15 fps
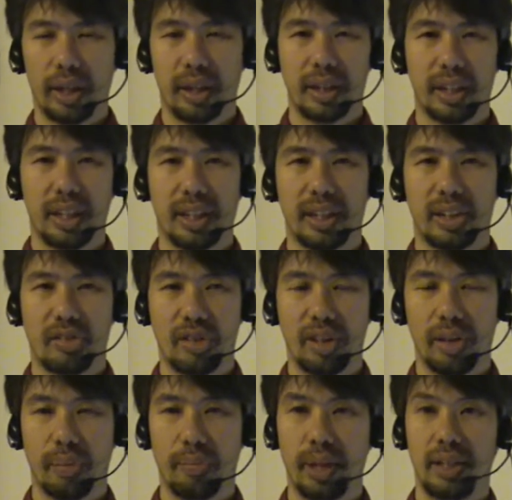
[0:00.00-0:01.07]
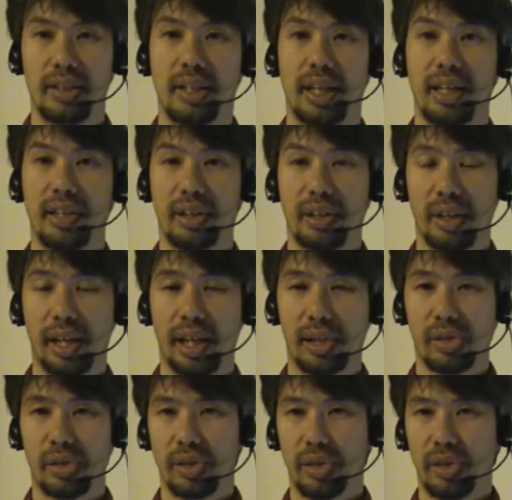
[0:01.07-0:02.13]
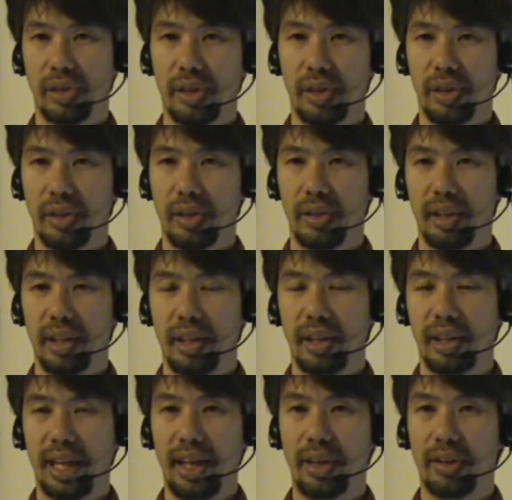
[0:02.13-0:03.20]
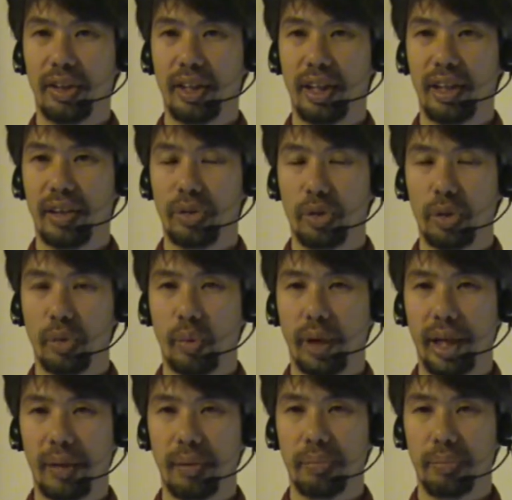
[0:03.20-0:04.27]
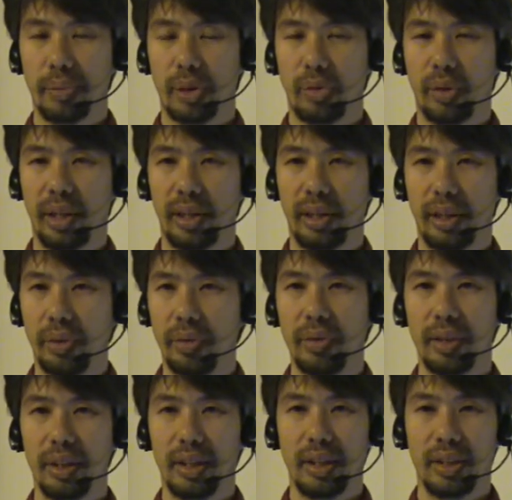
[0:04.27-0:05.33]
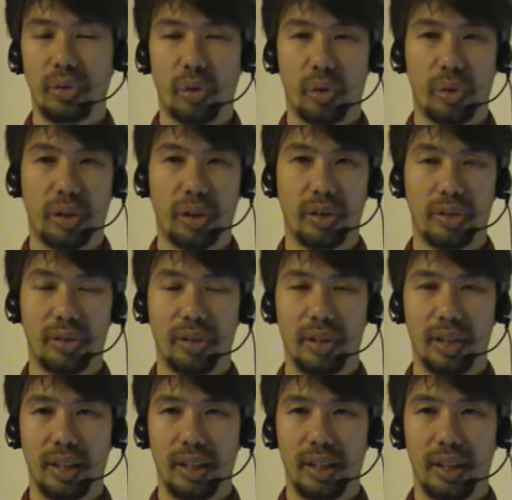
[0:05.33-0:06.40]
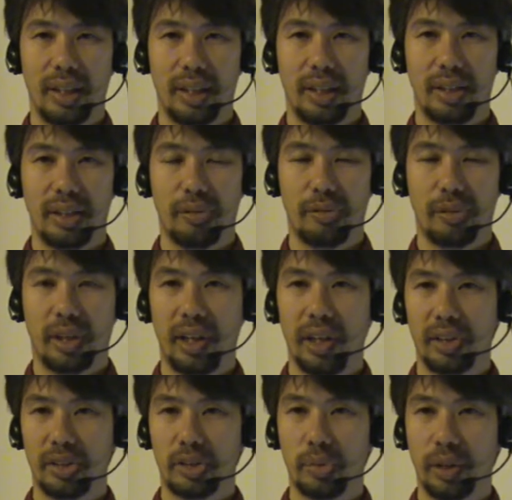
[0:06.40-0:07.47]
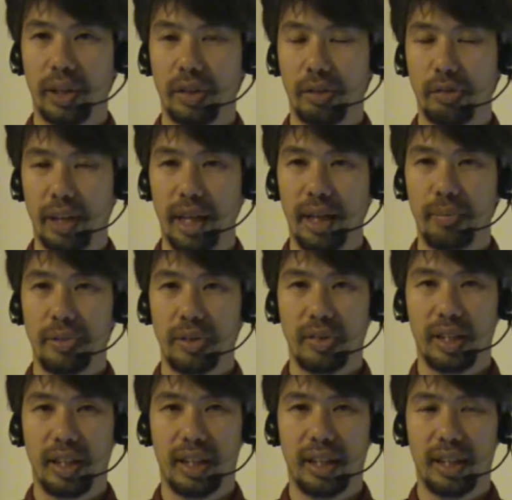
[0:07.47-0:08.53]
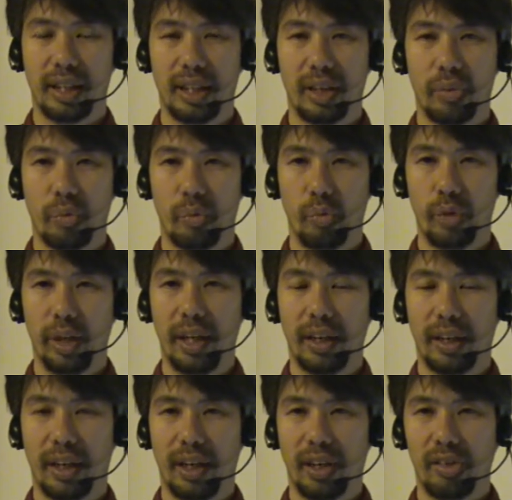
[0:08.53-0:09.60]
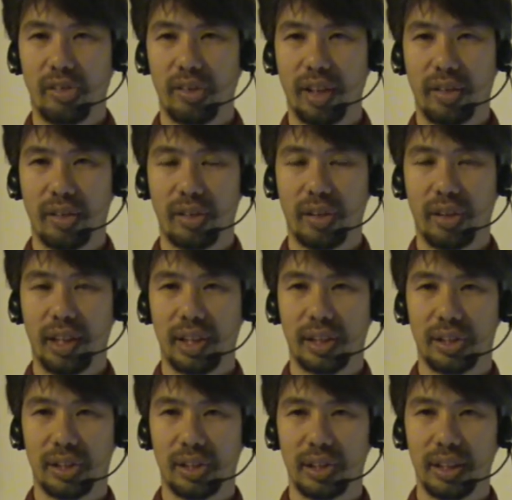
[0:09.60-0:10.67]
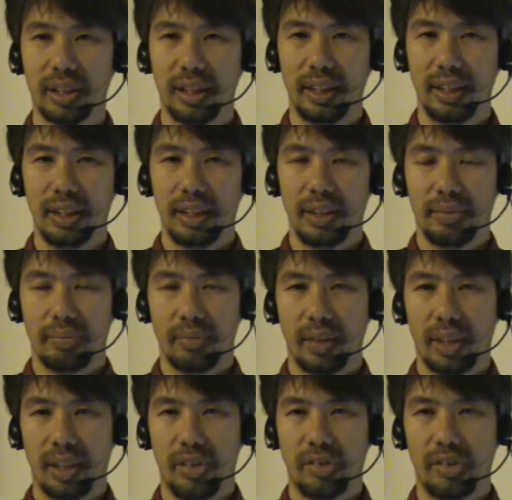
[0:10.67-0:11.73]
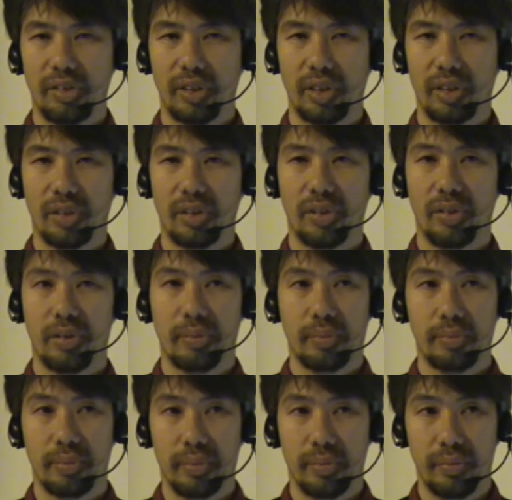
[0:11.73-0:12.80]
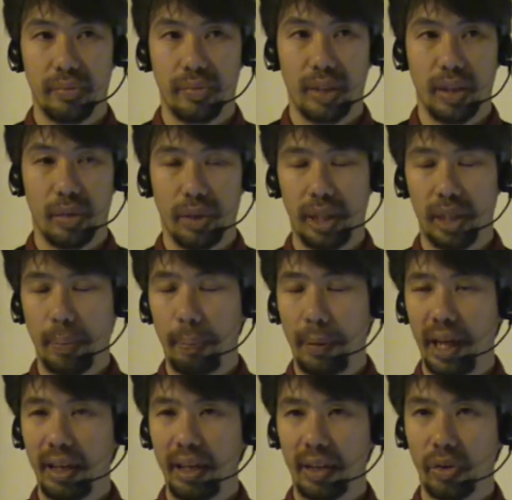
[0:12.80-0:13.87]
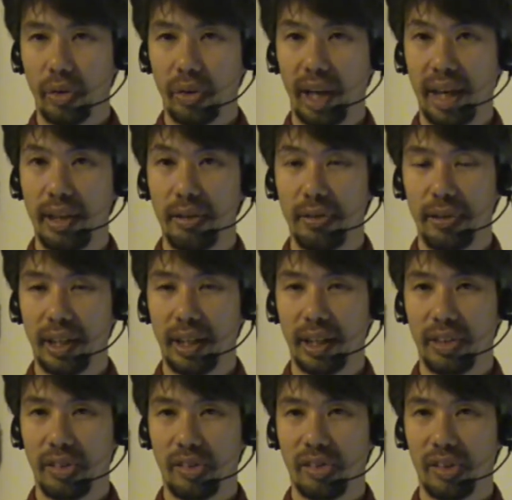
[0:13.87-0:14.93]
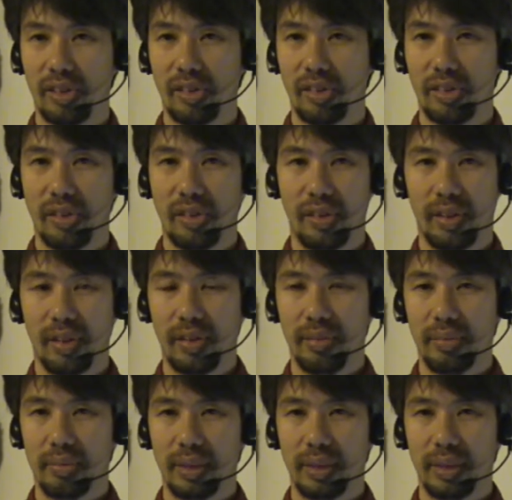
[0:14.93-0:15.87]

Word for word: whether they can still maintain the connection uh, in a healthy and good way between you or not. And if the heart is well developed, then they can realize that the connection is not, in a way, depending on anything. It is just um,